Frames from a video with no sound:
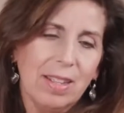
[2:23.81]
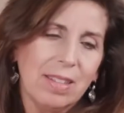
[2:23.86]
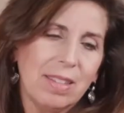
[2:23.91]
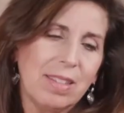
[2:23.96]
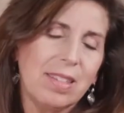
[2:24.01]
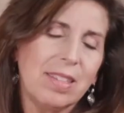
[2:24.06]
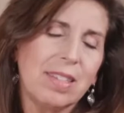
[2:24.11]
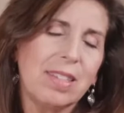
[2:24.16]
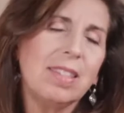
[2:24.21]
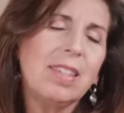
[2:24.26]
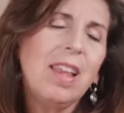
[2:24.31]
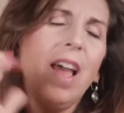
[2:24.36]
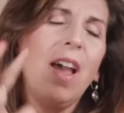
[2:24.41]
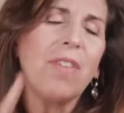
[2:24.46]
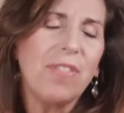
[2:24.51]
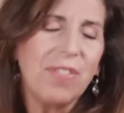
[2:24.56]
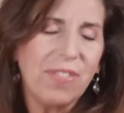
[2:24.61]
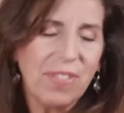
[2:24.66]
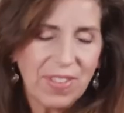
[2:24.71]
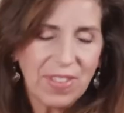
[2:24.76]

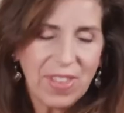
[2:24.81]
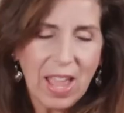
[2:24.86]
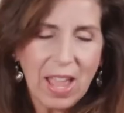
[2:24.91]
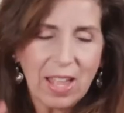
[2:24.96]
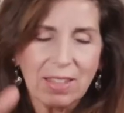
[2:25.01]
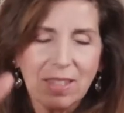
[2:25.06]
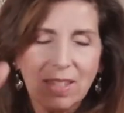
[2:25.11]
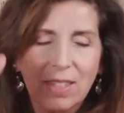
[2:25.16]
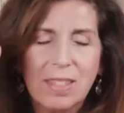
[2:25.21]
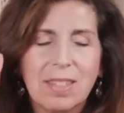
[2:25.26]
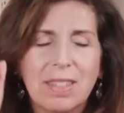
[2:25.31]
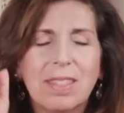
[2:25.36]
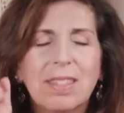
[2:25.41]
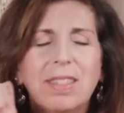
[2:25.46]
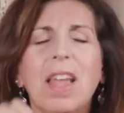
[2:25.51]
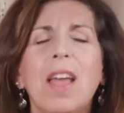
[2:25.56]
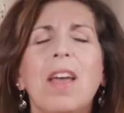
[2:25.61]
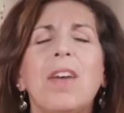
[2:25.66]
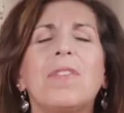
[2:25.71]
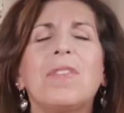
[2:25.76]
stuff,
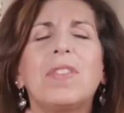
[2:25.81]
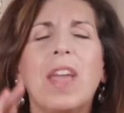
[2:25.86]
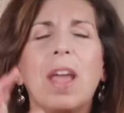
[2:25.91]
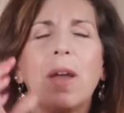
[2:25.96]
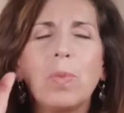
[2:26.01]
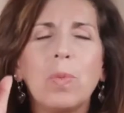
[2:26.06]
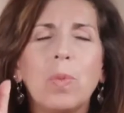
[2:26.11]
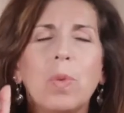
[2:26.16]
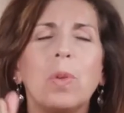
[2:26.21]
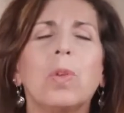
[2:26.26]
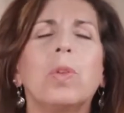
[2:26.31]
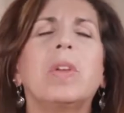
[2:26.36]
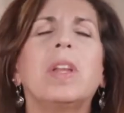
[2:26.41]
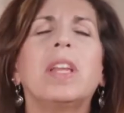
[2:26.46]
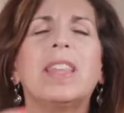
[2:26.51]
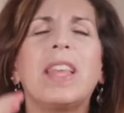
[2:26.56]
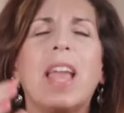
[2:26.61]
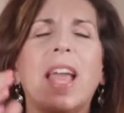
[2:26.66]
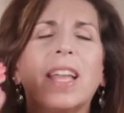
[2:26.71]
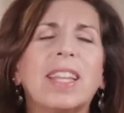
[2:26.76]
that
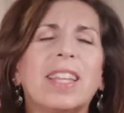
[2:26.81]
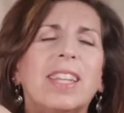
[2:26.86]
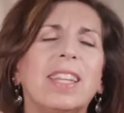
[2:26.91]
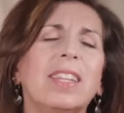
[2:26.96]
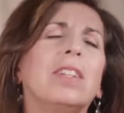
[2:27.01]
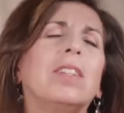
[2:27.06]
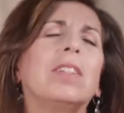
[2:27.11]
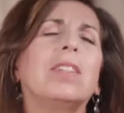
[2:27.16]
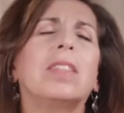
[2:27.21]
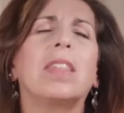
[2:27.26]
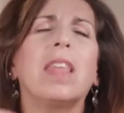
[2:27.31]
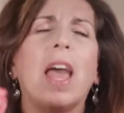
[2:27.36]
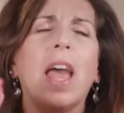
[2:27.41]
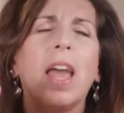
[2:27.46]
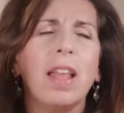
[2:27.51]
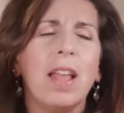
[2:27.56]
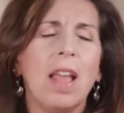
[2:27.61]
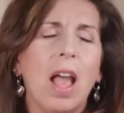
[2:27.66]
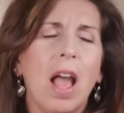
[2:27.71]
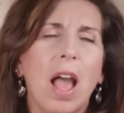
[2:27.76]
worry, that guilt,
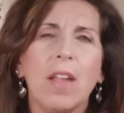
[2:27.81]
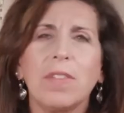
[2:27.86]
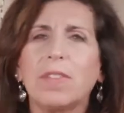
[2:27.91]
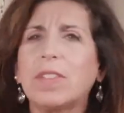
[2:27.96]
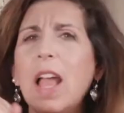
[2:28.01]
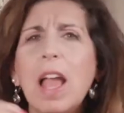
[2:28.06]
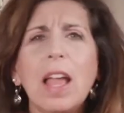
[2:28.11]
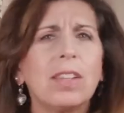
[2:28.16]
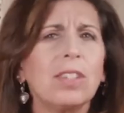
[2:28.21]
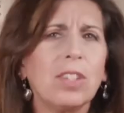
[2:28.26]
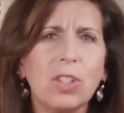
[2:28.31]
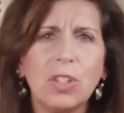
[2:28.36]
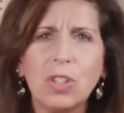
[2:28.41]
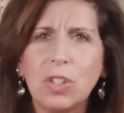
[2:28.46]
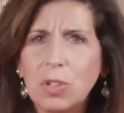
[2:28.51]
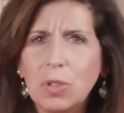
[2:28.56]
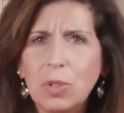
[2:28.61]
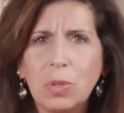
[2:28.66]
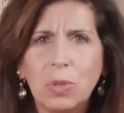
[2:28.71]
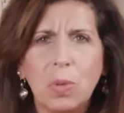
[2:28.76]
that I've got to
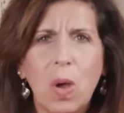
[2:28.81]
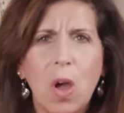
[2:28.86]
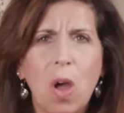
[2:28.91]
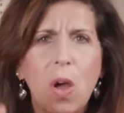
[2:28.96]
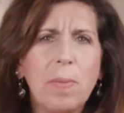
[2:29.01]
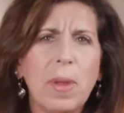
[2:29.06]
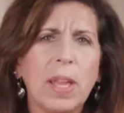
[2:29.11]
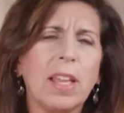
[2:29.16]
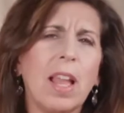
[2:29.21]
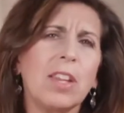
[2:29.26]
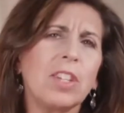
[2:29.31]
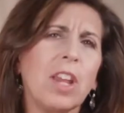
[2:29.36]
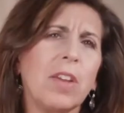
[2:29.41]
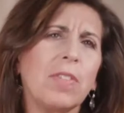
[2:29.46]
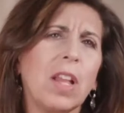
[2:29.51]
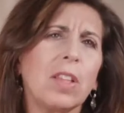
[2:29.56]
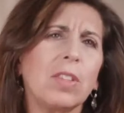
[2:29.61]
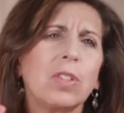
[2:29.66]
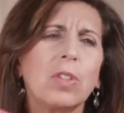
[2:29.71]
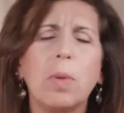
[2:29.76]
do. Oh my gosh,
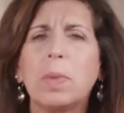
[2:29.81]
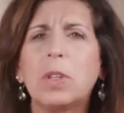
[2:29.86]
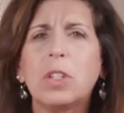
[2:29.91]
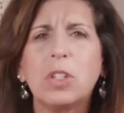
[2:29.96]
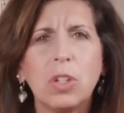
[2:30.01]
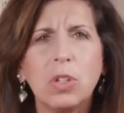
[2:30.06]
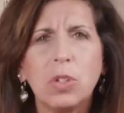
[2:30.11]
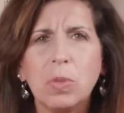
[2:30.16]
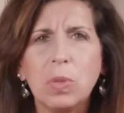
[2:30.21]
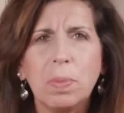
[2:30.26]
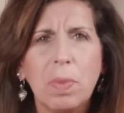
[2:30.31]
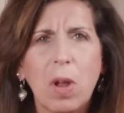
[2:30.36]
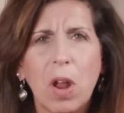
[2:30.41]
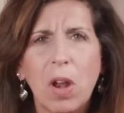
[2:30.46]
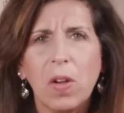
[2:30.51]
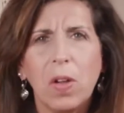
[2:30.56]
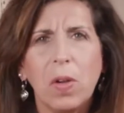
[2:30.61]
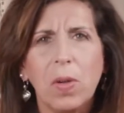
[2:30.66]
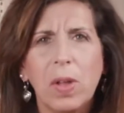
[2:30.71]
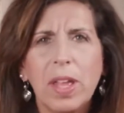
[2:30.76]
I've got so much to do
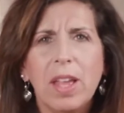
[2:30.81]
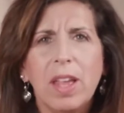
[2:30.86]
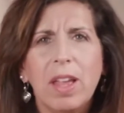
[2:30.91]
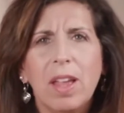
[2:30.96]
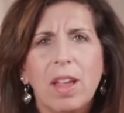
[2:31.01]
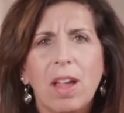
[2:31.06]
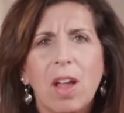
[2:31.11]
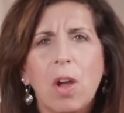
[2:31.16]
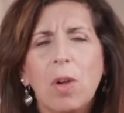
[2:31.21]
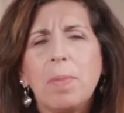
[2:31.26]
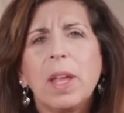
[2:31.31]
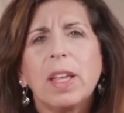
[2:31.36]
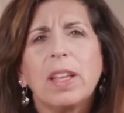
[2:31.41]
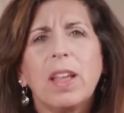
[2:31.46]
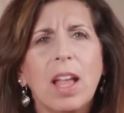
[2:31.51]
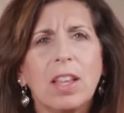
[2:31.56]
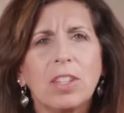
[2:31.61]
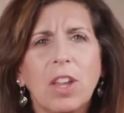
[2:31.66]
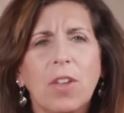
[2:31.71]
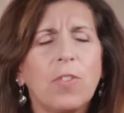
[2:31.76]
tomorrow. Oh my
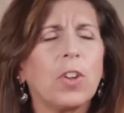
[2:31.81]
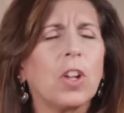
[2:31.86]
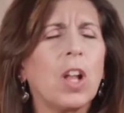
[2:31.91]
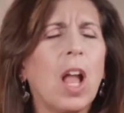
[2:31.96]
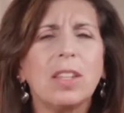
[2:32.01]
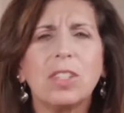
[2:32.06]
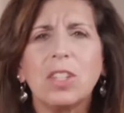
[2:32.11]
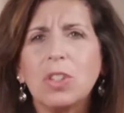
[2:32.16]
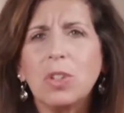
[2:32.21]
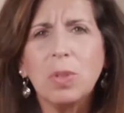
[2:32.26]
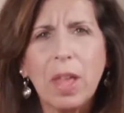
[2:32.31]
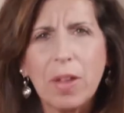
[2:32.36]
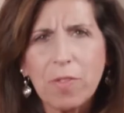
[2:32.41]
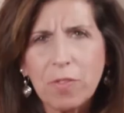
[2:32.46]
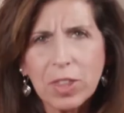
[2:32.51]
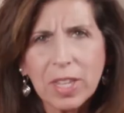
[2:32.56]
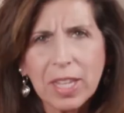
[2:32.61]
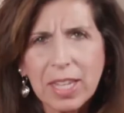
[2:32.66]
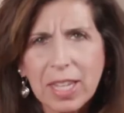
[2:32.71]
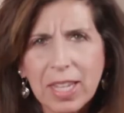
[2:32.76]
gosh, I forgot to do
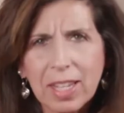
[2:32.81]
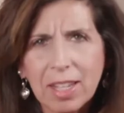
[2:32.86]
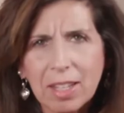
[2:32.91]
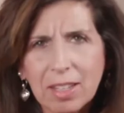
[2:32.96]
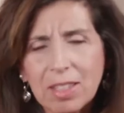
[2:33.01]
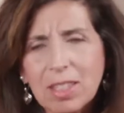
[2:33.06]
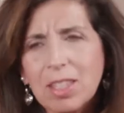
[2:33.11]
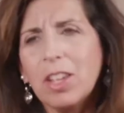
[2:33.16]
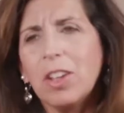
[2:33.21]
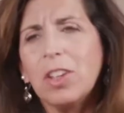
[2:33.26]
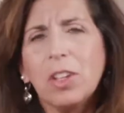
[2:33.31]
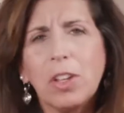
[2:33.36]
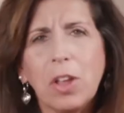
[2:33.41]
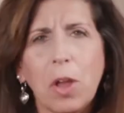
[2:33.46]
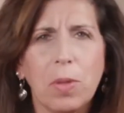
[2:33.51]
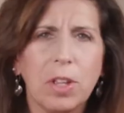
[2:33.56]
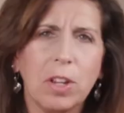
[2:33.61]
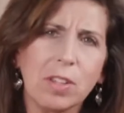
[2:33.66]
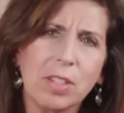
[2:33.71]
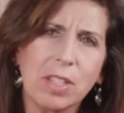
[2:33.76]
that for the kids. There you
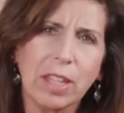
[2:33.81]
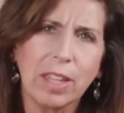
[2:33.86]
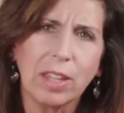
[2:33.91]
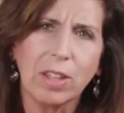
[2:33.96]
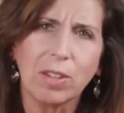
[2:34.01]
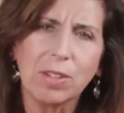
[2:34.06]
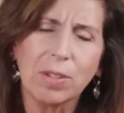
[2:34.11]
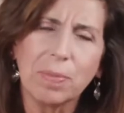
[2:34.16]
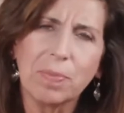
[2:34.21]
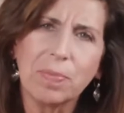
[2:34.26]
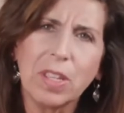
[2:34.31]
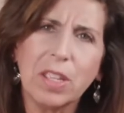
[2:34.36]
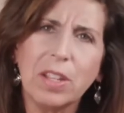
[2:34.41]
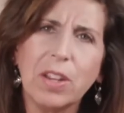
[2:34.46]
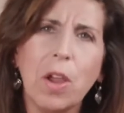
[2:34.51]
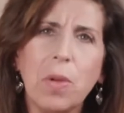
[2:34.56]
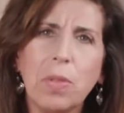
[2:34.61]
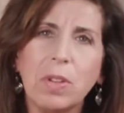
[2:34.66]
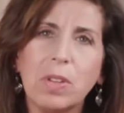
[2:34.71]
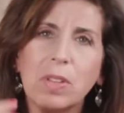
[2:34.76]
go, there's the guilt.
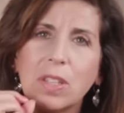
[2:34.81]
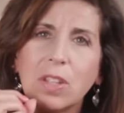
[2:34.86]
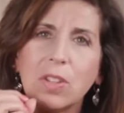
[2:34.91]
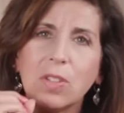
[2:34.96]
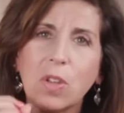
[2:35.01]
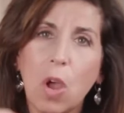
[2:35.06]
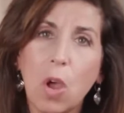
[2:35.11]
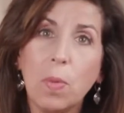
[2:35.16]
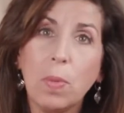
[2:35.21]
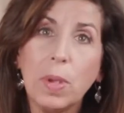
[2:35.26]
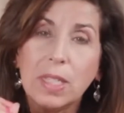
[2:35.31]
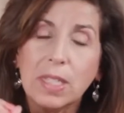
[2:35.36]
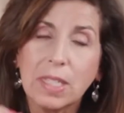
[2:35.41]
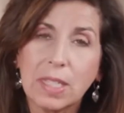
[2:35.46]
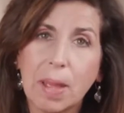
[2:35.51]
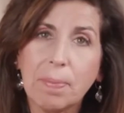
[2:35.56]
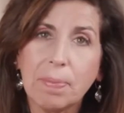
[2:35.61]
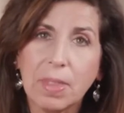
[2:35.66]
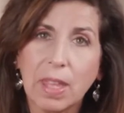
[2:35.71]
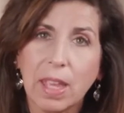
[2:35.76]
There's always
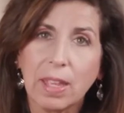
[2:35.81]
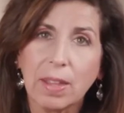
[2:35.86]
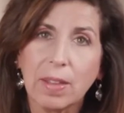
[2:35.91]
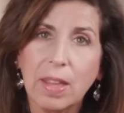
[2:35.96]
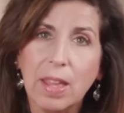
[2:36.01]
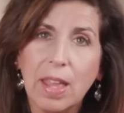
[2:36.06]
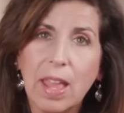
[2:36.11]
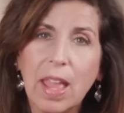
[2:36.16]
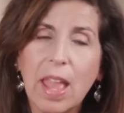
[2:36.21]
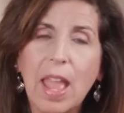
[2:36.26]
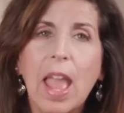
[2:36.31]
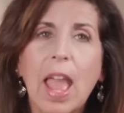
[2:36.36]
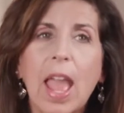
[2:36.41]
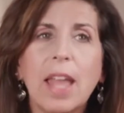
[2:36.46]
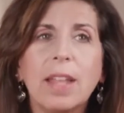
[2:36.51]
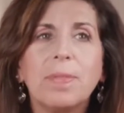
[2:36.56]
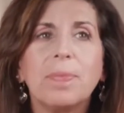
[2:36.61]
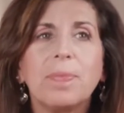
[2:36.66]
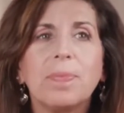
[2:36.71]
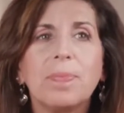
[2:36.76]
something.
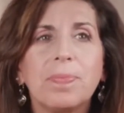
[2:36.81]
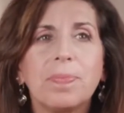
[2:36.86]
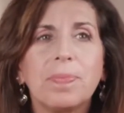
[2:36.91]
And,